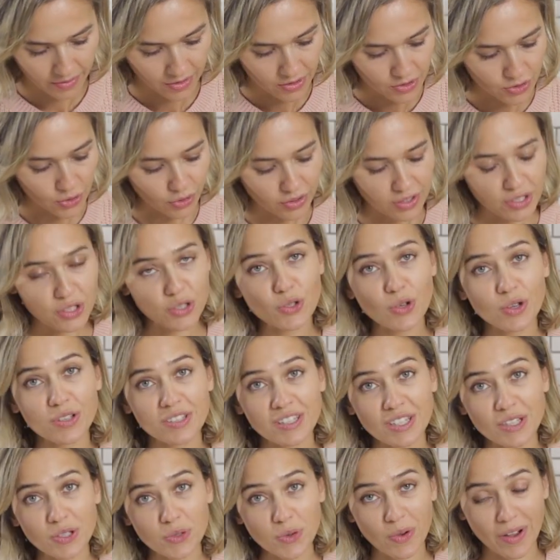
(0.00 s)
So the sauce
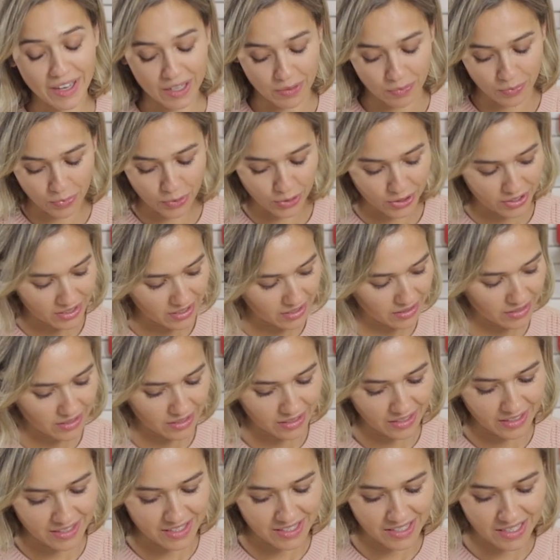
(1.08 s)
is quite important.
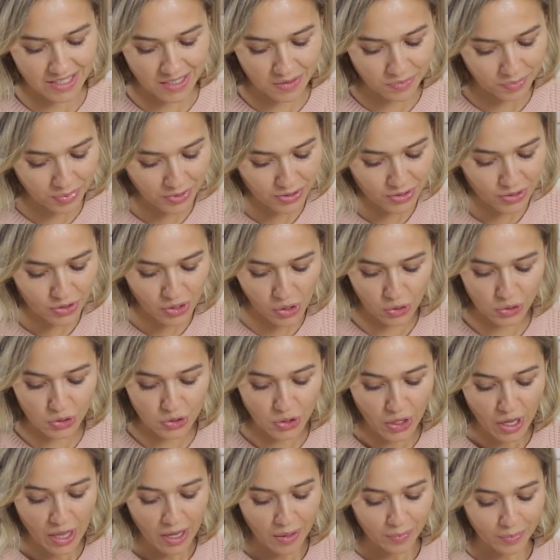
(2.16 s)
It's a simple sauce,
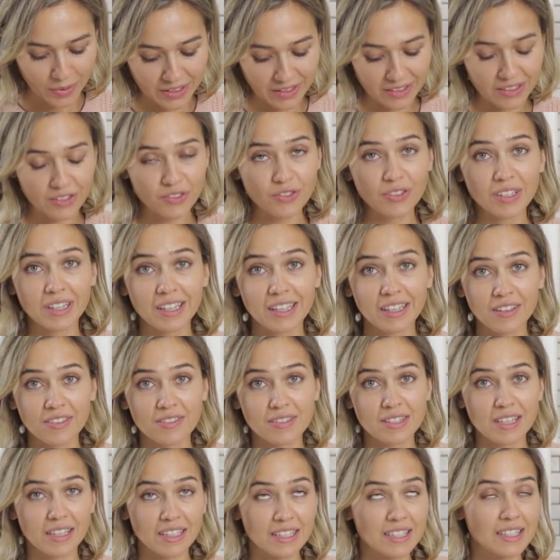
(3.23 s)
but it really
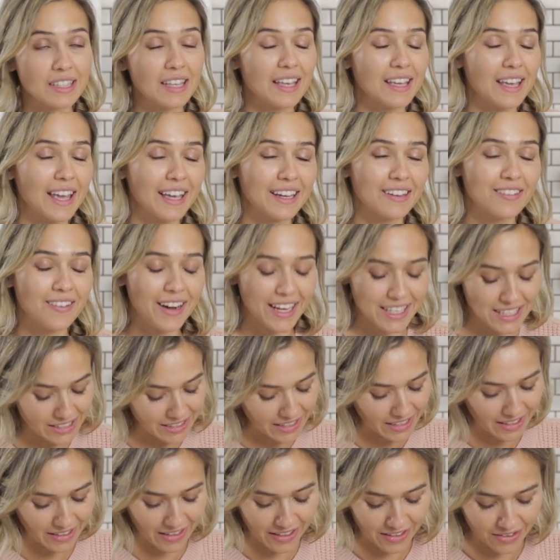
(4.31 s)
gives a great
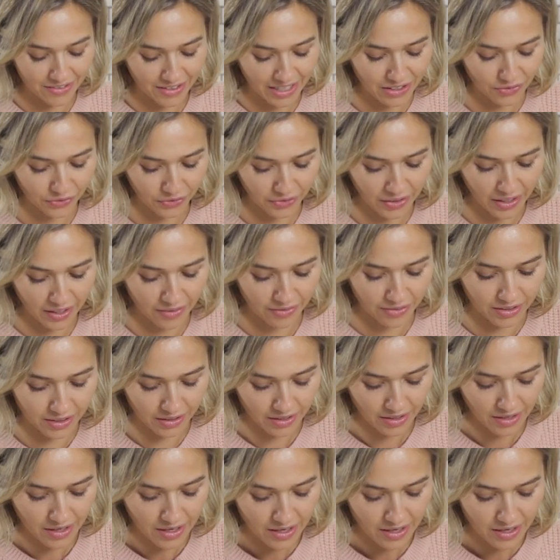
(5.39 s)
kick, a great flavor.